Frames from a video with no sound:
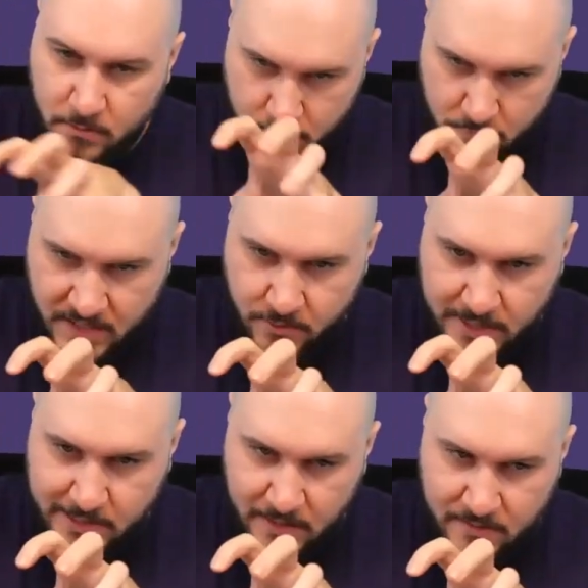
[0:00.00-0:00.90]

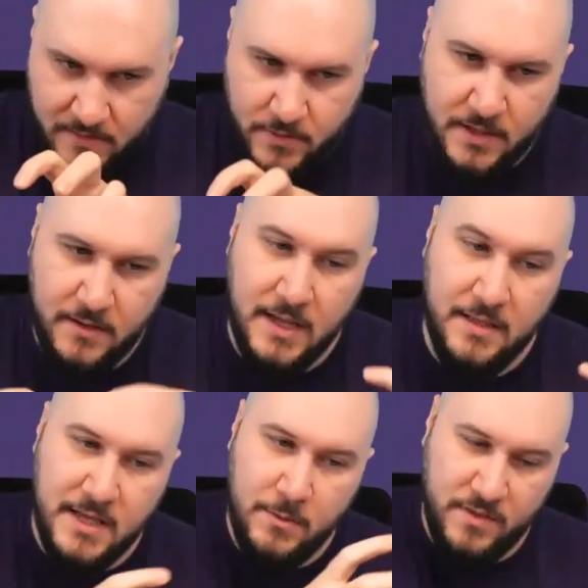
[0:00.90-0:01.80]
directly integrated, and
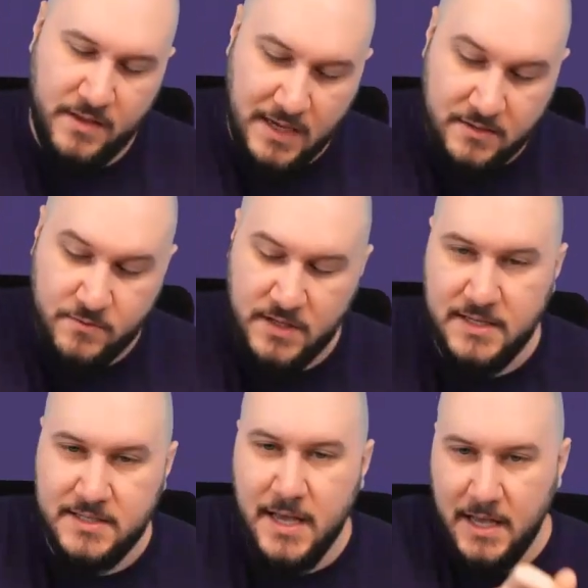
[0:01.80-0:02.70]
then with extra
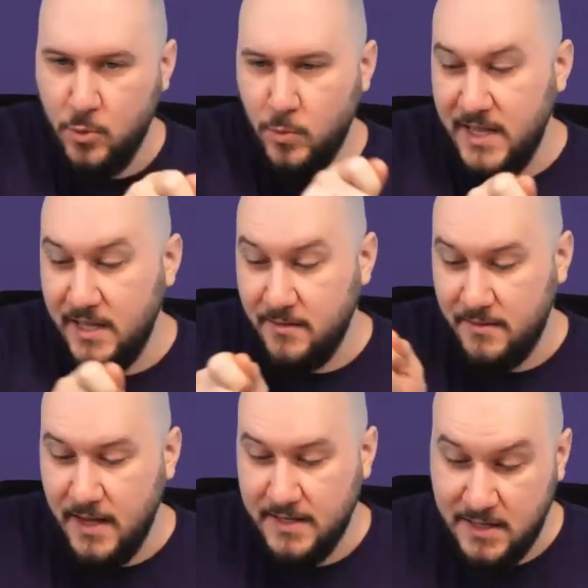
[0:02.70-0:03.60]
dies, you will get the
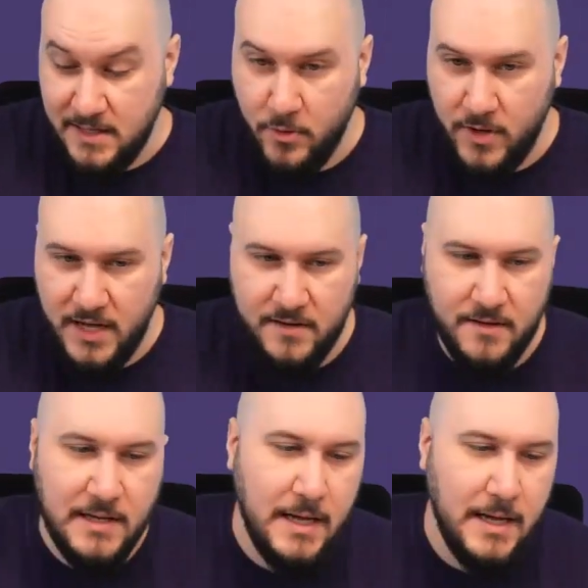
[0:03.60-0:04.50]
dies
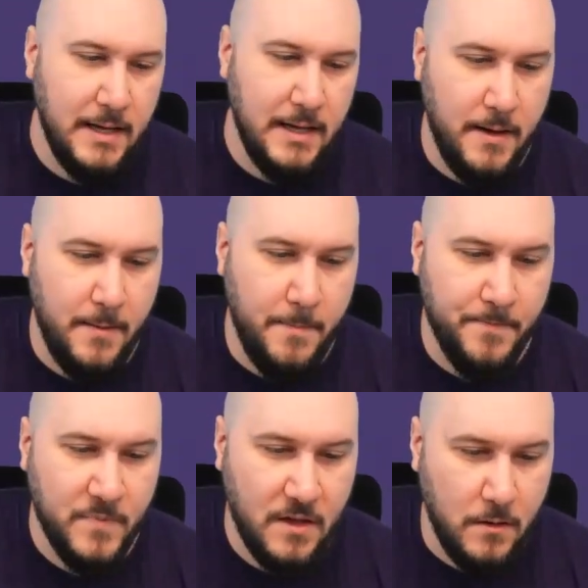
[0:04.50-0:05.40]
separated.
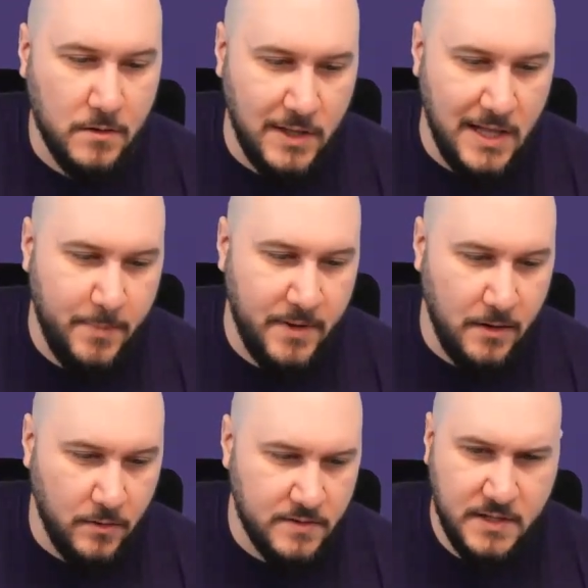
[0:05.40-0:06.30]
Also lab
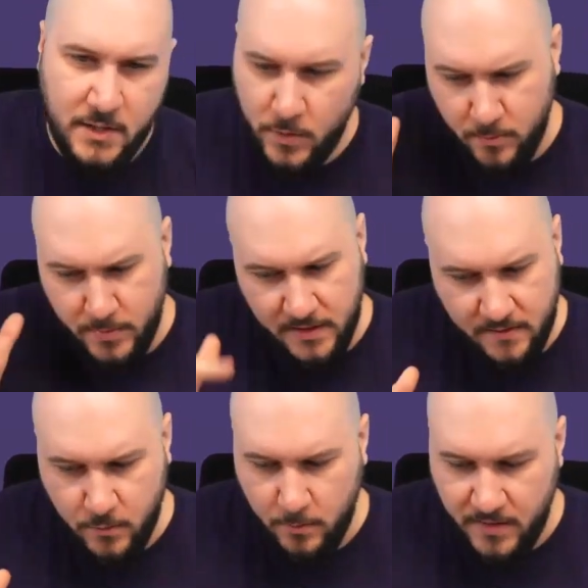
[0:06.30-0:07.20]
analog seating window, but
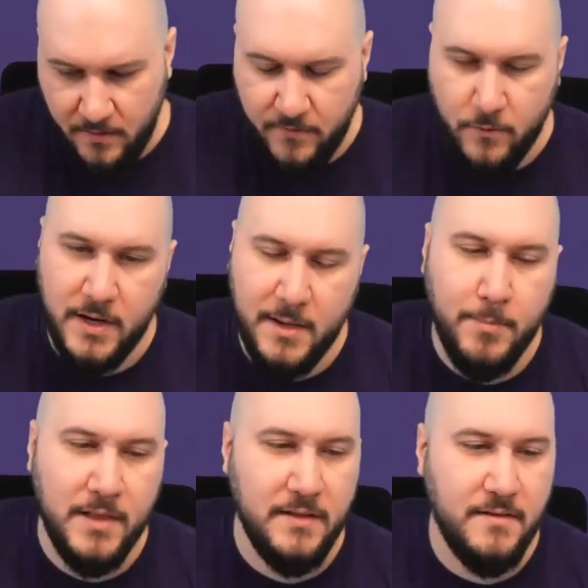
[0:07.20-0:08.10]
this will be for
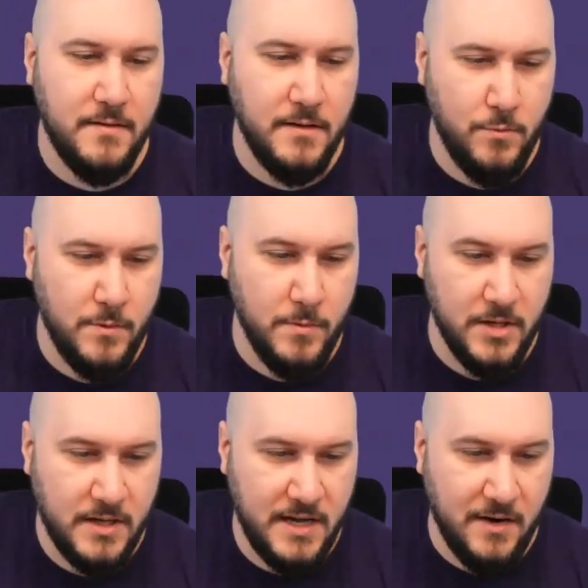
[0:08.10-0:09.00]
implants. Then we will
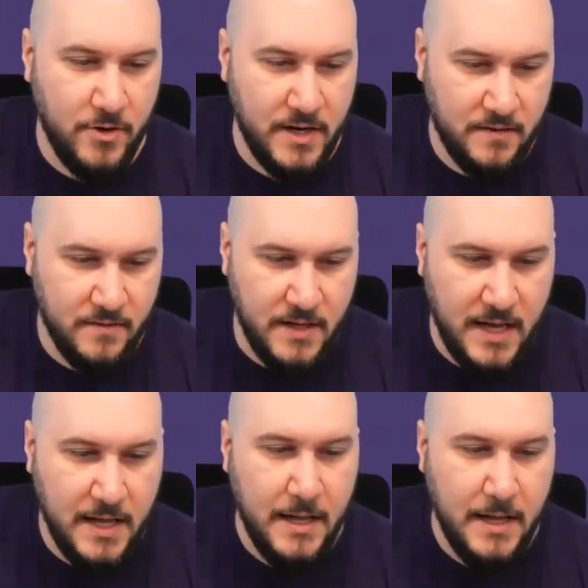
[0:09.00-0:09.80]
not cover that today.